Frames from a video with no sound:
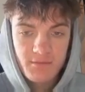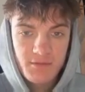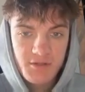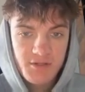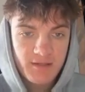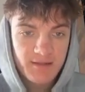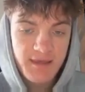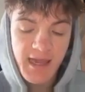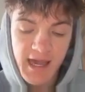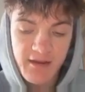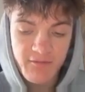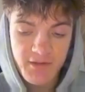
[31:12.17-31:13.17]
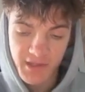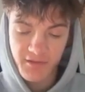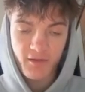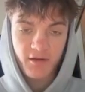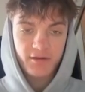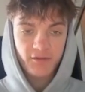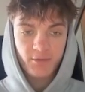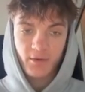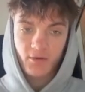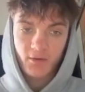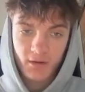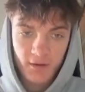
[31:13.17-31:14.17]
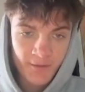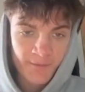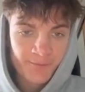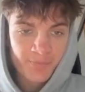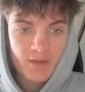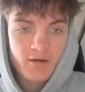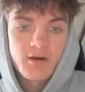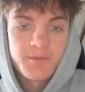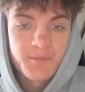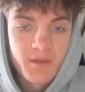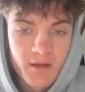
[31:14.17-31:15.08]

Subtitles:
Shitty Canva designers, bro. All right.